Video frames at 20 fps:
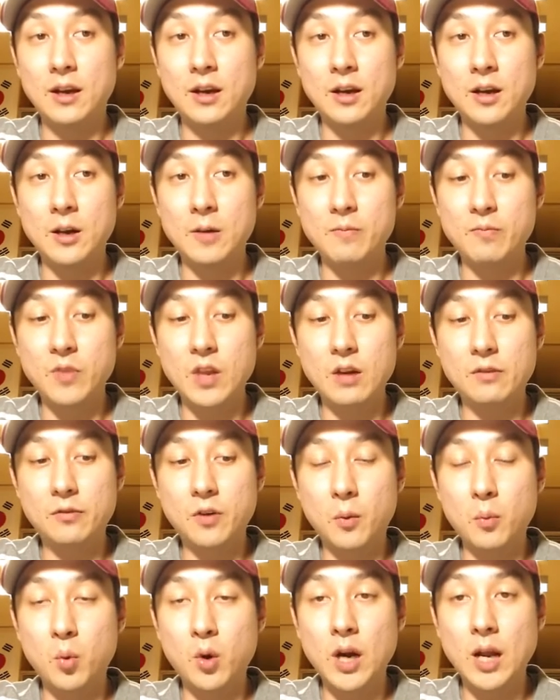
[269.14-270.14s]

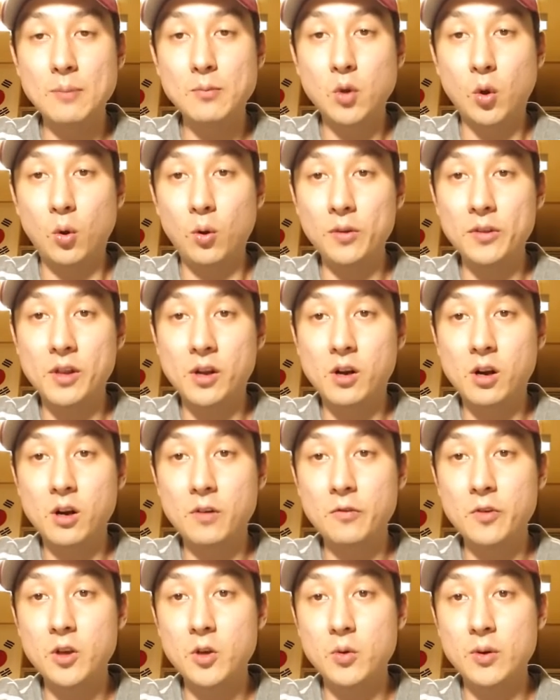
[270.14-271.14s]
From what I'm told, the
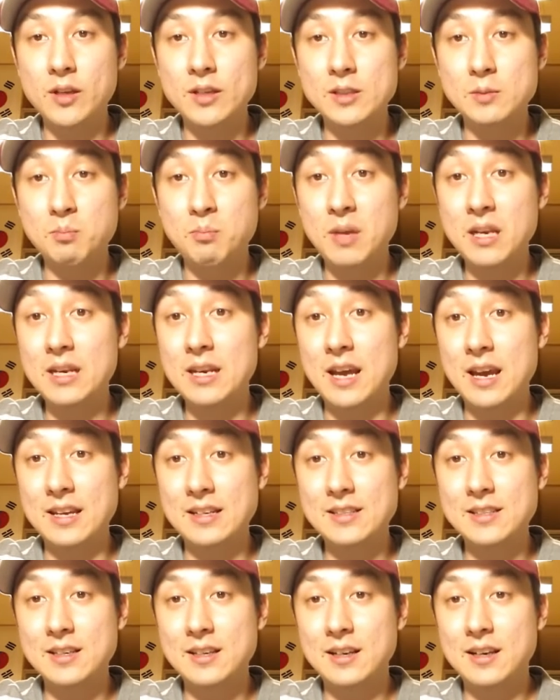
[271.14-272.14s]
curfew is
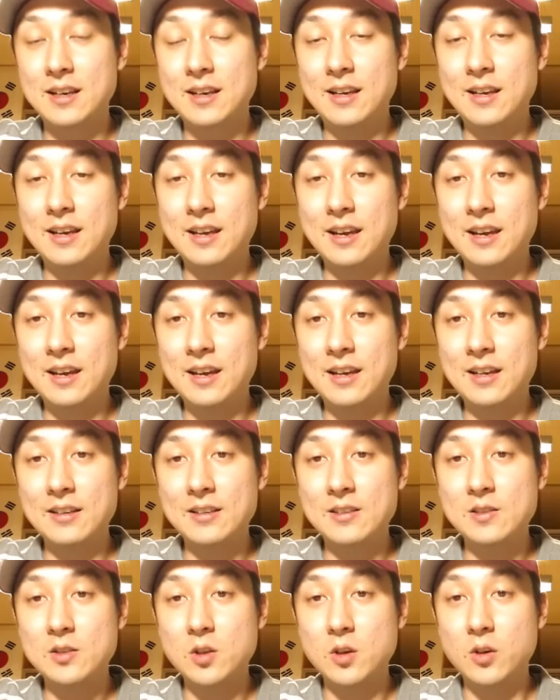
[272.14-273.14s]
midnight.
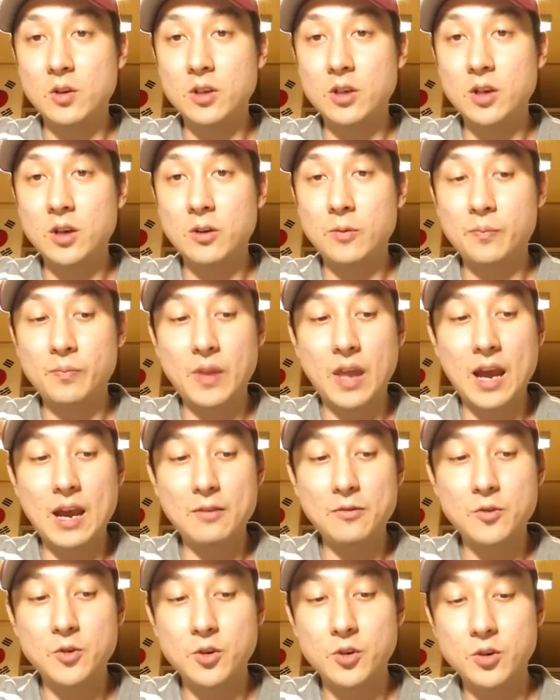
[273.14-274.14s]
And so,
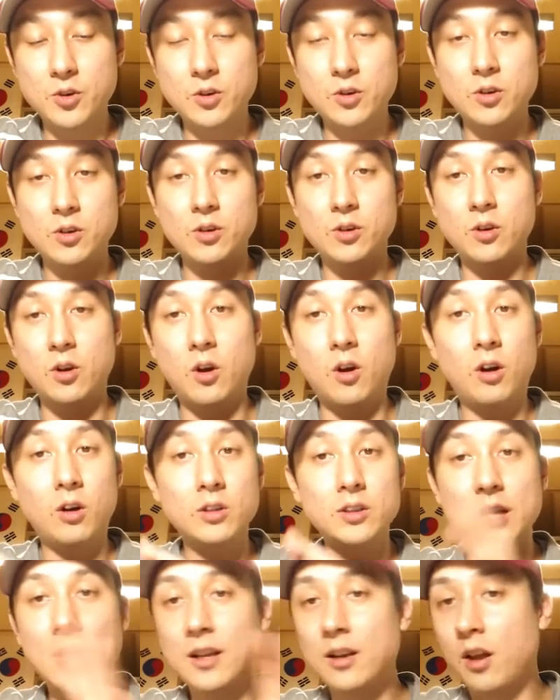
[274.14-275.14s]
after
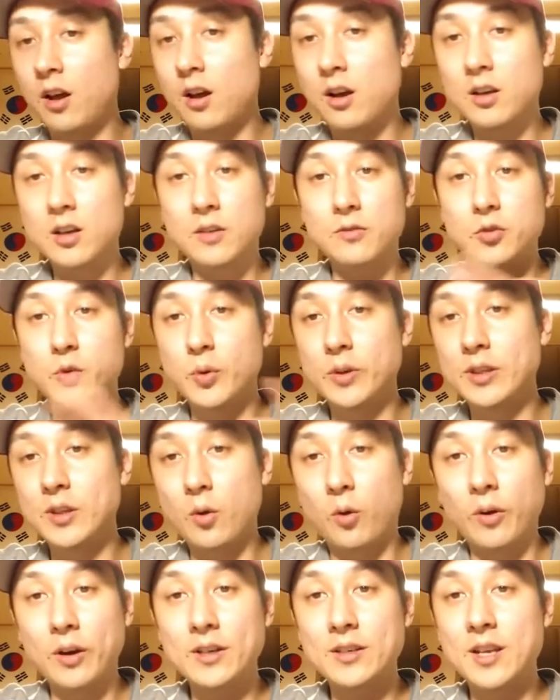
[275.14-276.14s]
all day long of doing
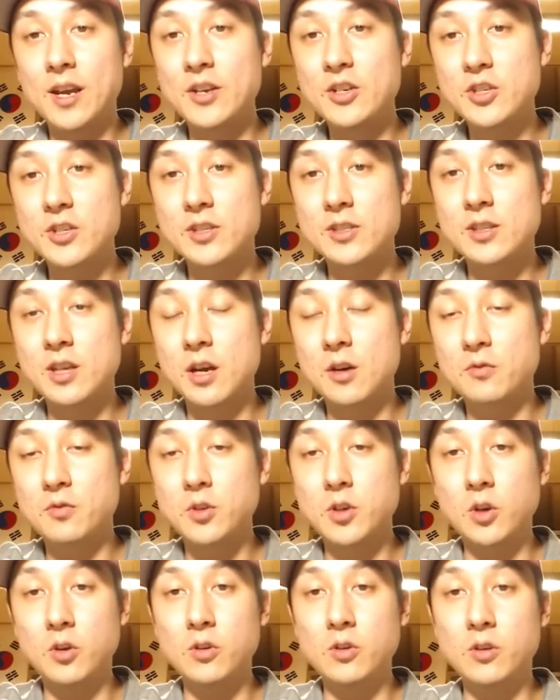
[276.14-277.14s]
the orientation
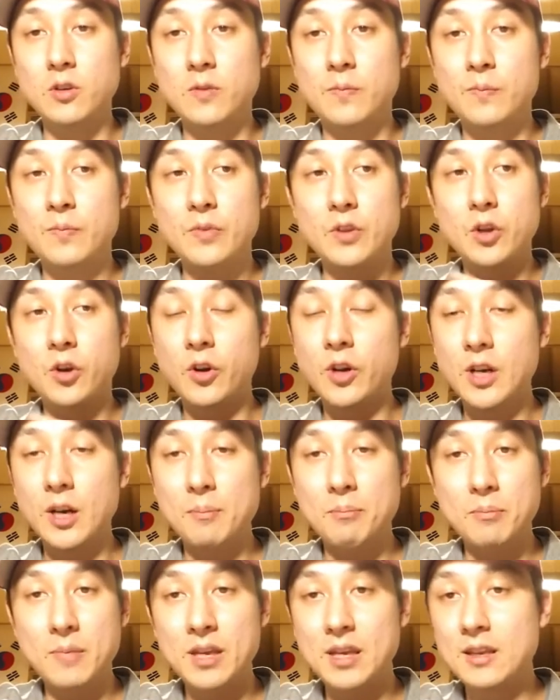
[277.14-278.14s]
stuff, you're going
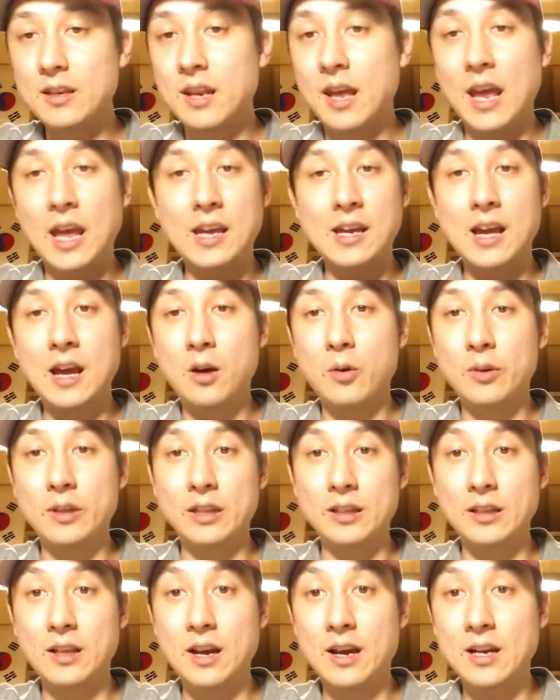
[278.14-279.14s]
to meet and hang out
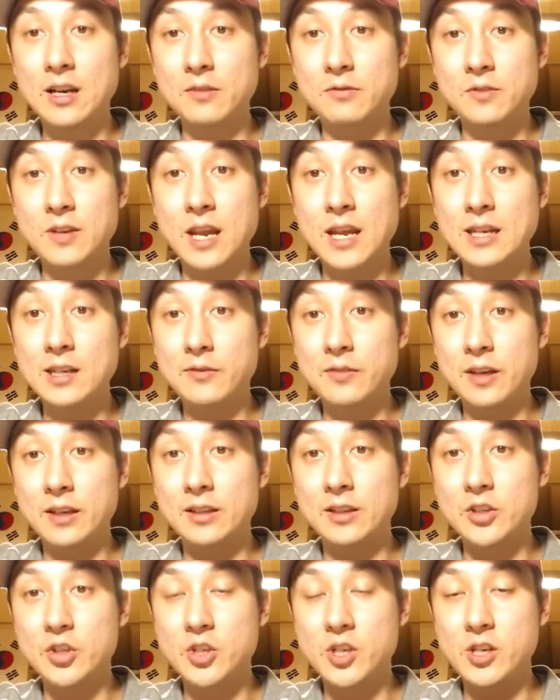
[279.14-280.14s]
with a lot of native
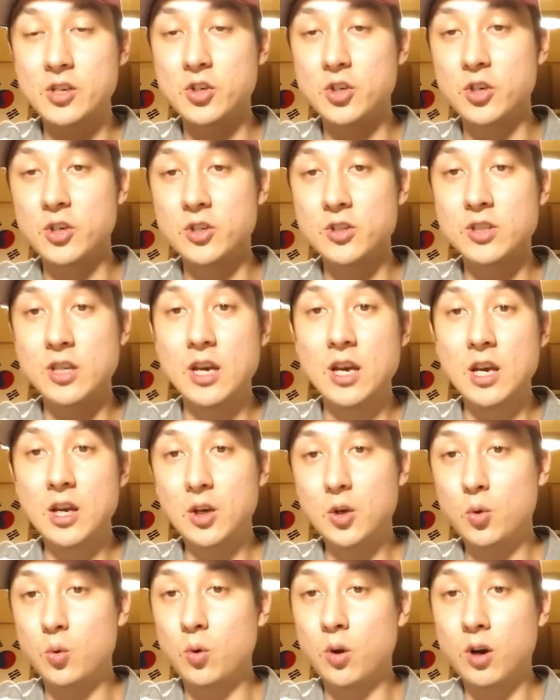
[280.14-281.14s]
English teachers
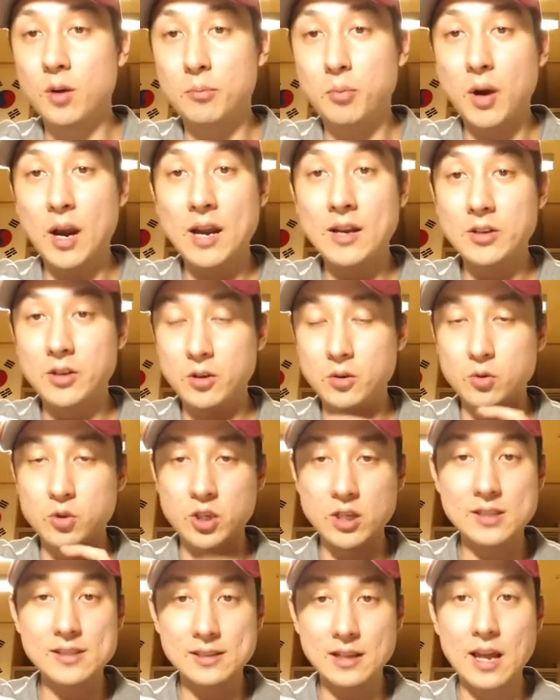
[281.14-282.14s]
who are brand new
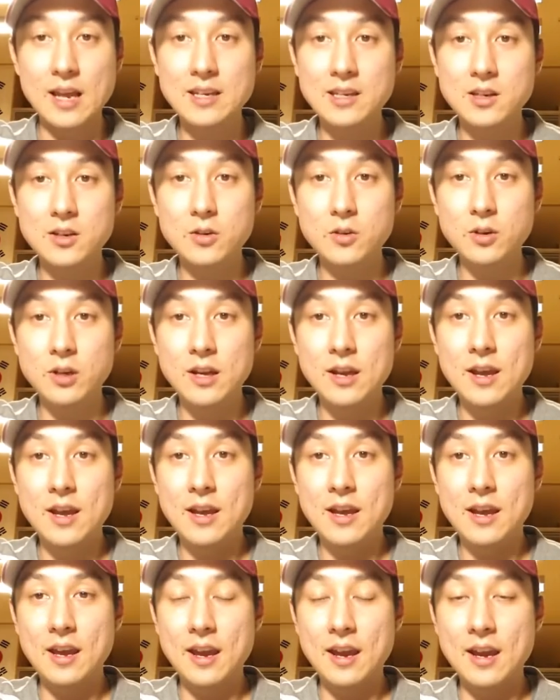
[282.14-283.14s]
just like you.
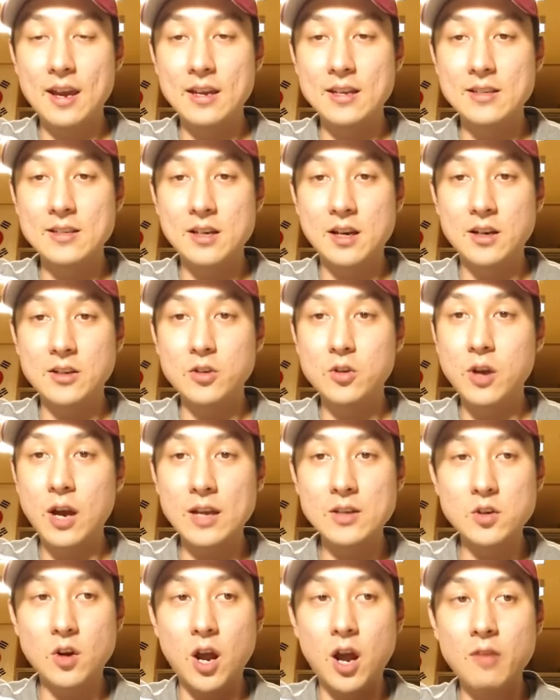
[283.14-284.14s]
And you
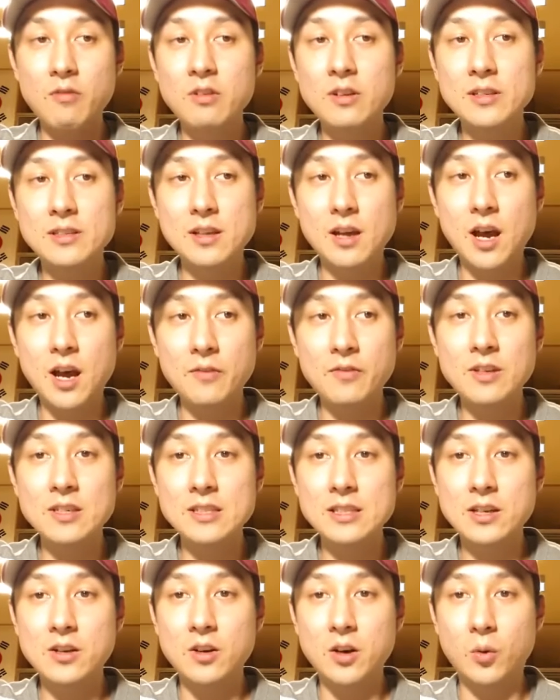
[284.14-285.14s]
guys are
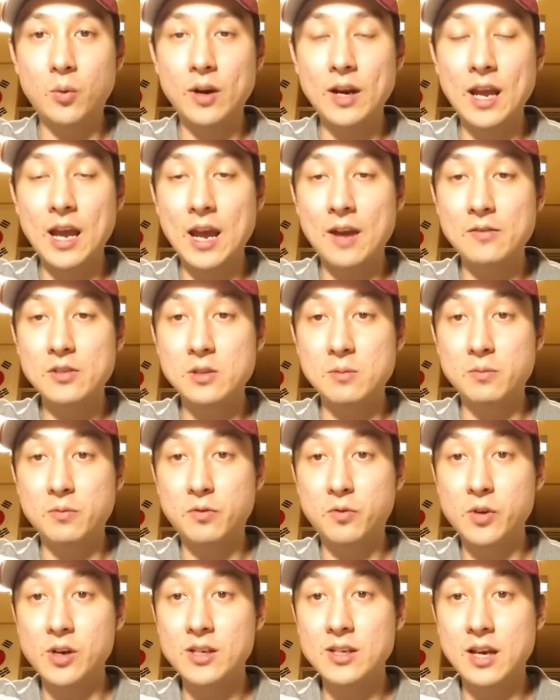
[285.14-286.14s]
obviously going to want to have some
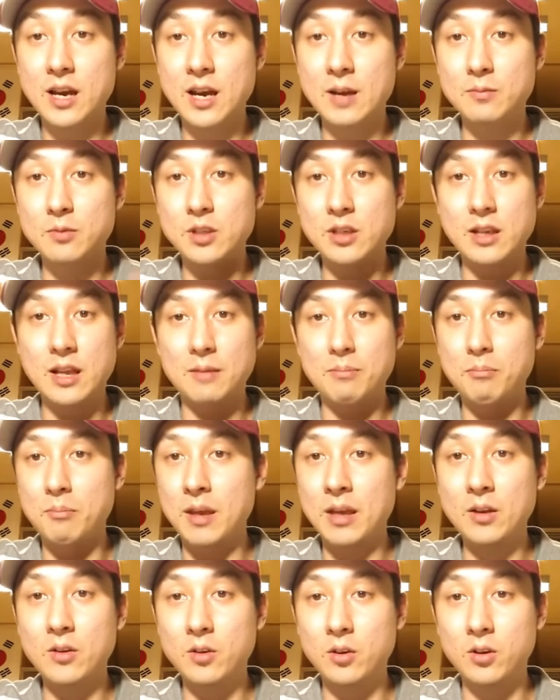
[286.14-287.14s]
free time to like
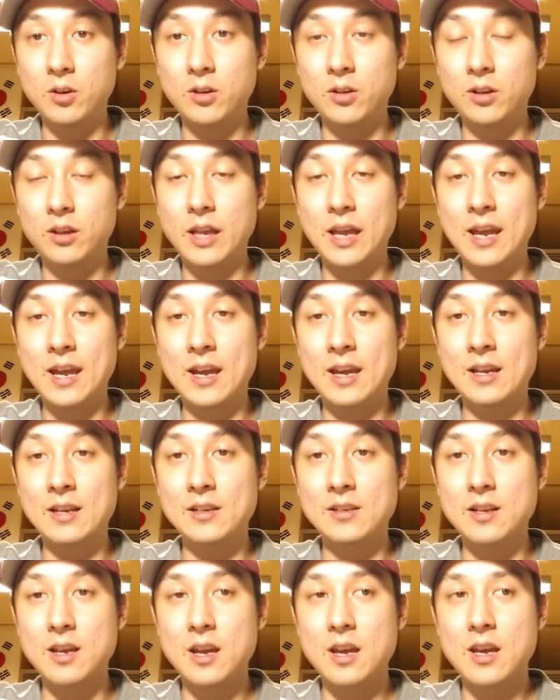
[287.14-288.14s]
mingle
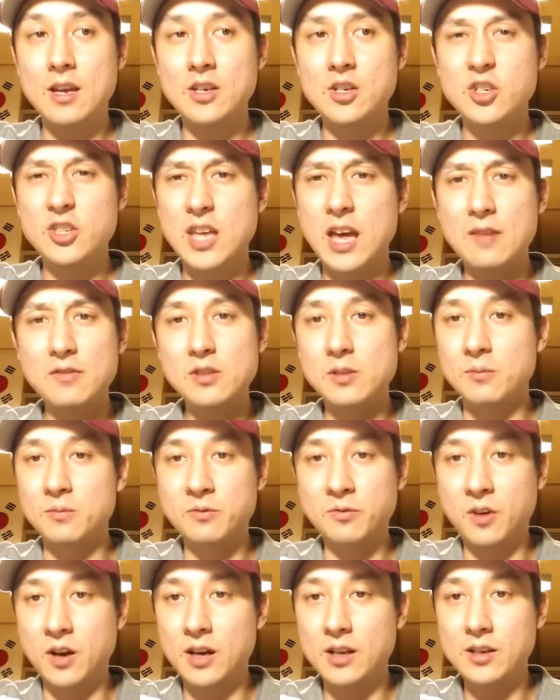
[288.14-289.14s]
and just have
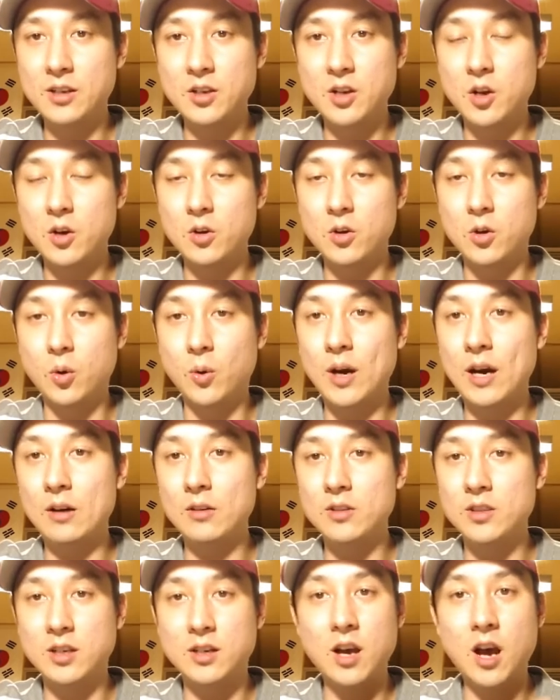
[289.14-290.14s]
some fun, go
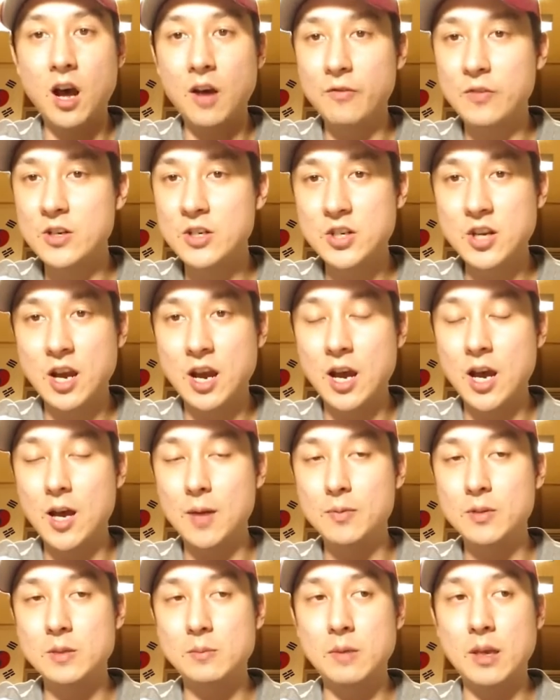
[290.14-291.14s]
out to coffee
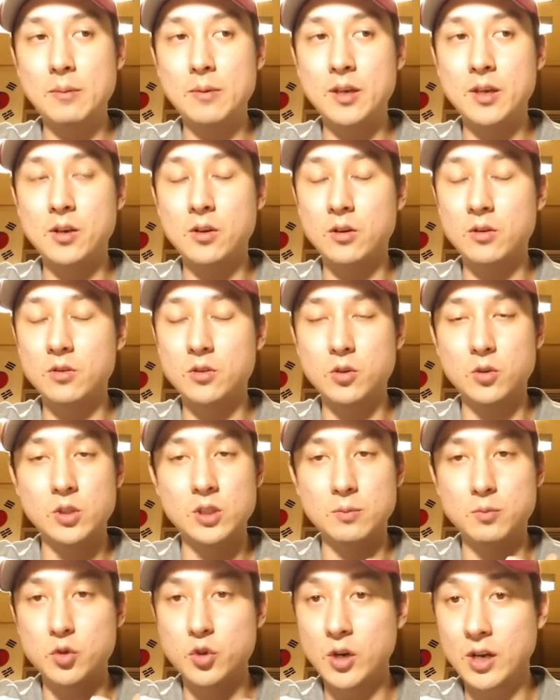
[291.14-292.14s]
shops, maybe go do
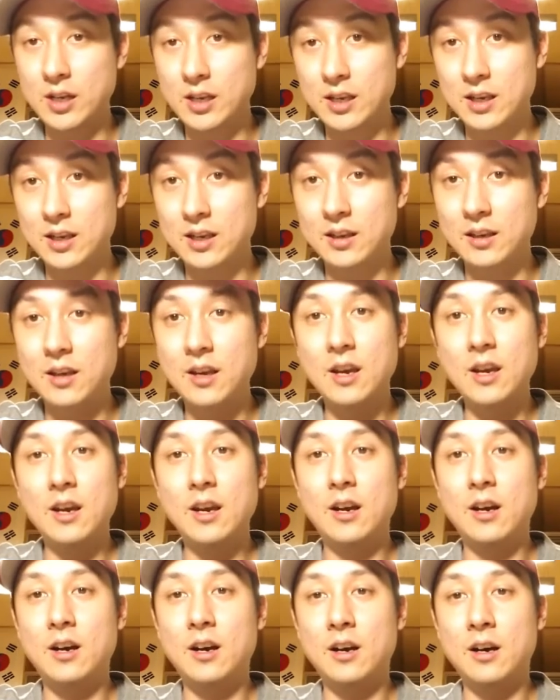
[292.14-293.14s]
some drinking,
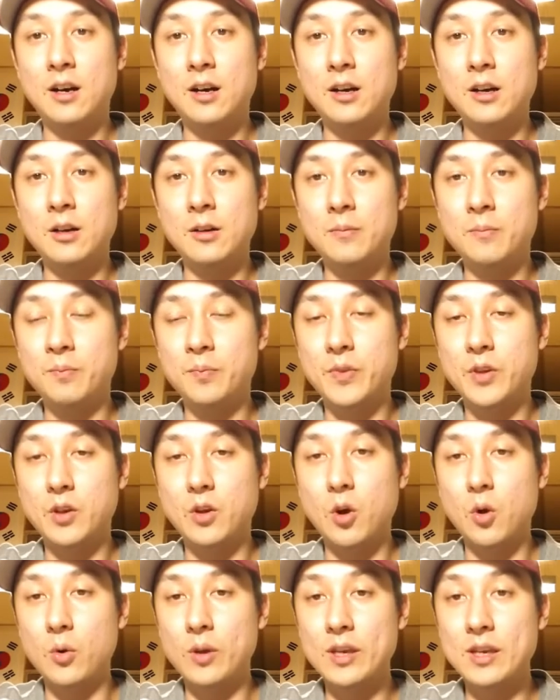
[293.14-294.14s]

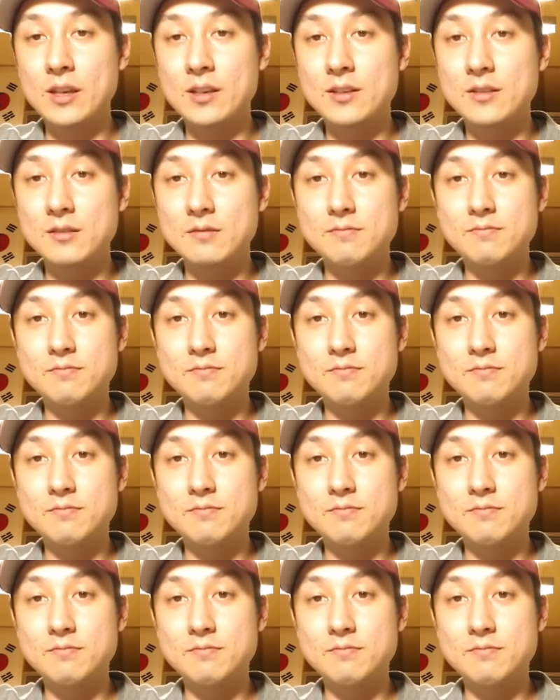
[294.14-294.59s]
go eat